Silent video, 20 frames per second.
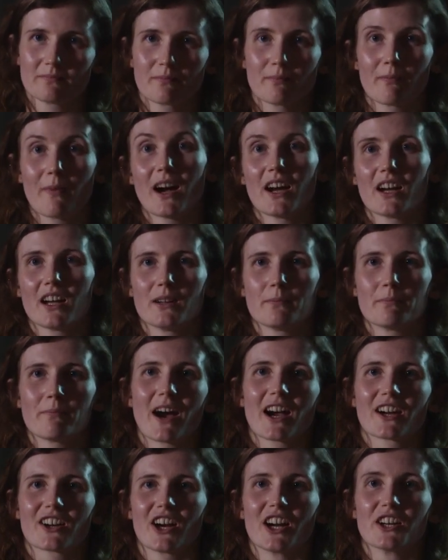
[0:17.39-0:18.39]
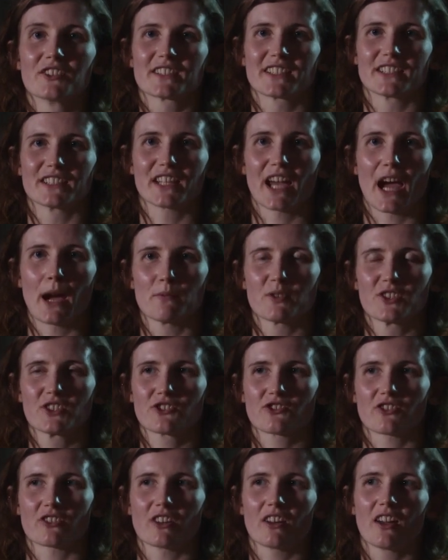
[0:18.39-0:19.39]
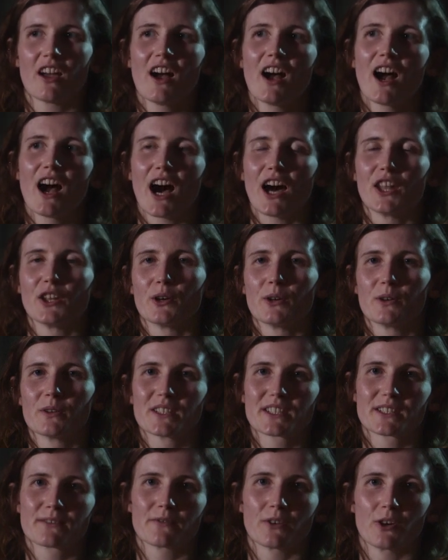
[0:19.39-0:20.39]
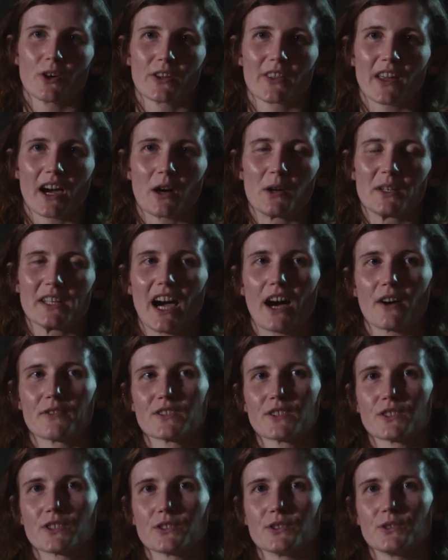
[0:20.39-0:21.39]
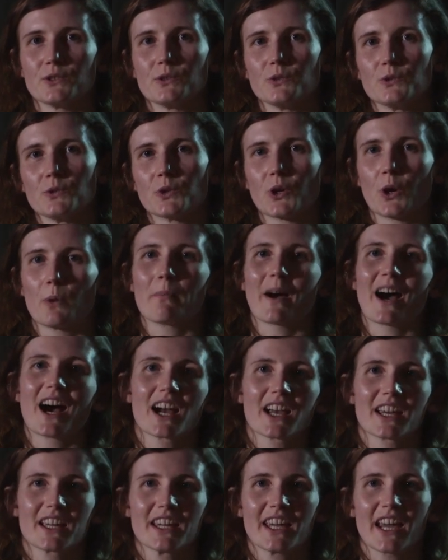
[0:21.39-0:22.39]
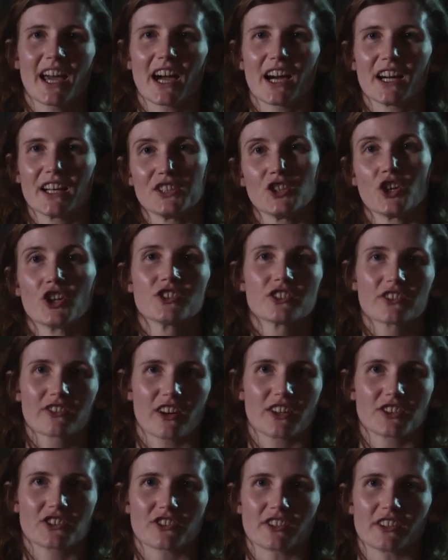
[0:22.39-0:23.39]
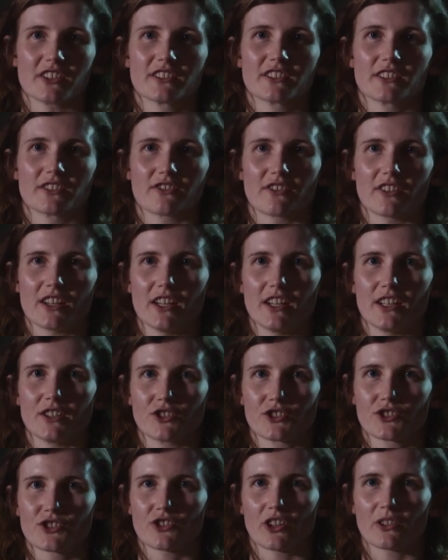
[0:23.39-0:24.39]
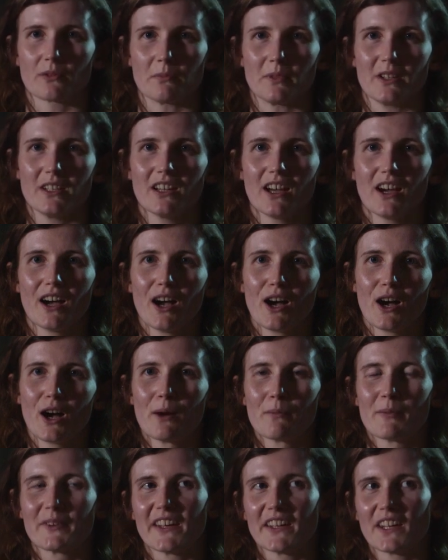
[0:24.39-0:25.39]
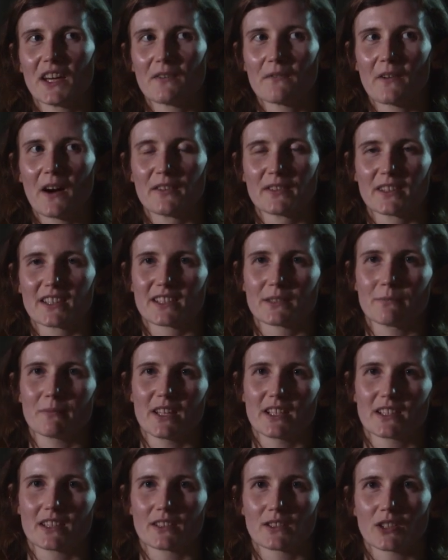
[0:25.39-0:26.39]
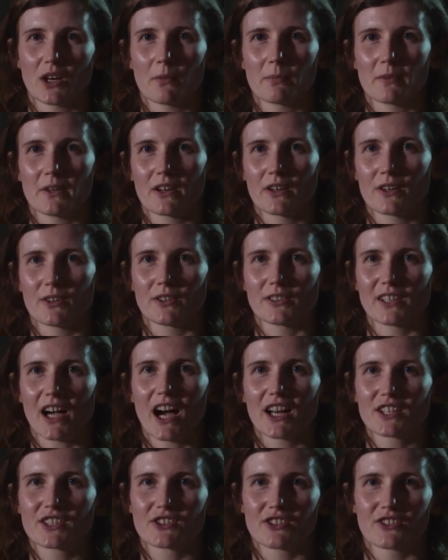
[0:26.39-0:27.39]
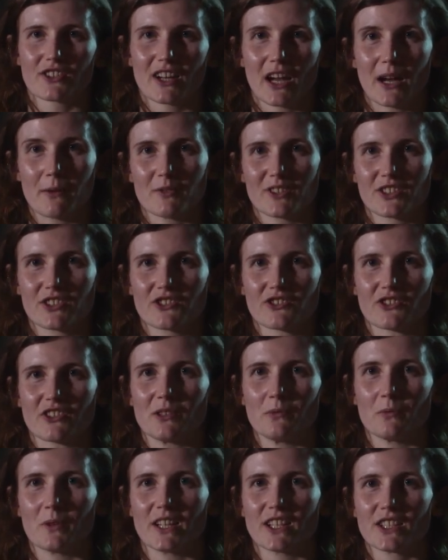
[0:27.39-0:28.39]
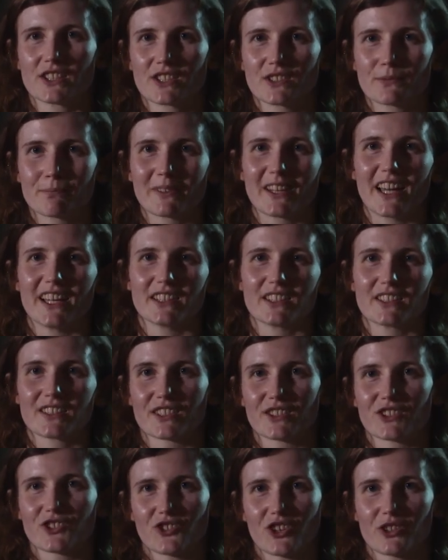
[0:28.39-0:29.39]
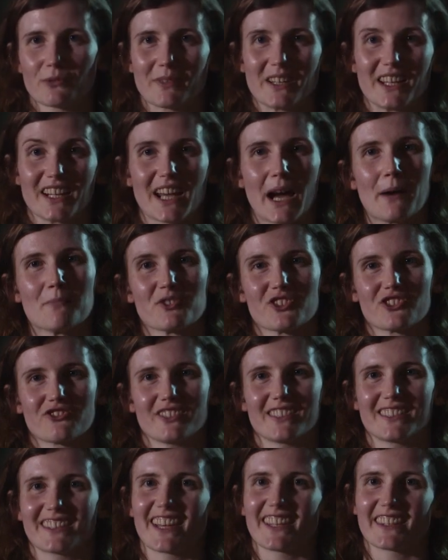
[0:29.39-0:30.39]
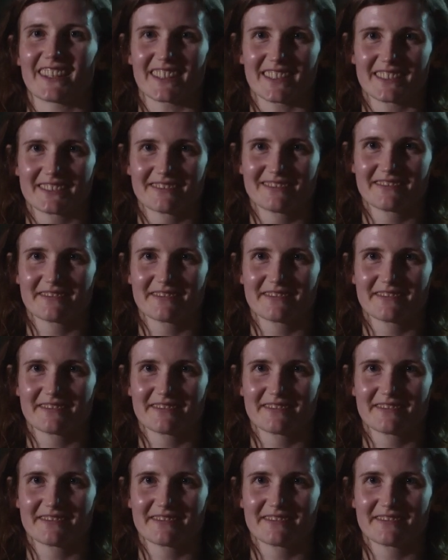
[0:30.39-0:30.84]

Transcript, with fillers: My background's in chemistry, and I always thought that I would have to go back and get an undergraduate degree in astronomy. But then I found this amazing topic called astrochemistry, which blends astronomy and chemistry together.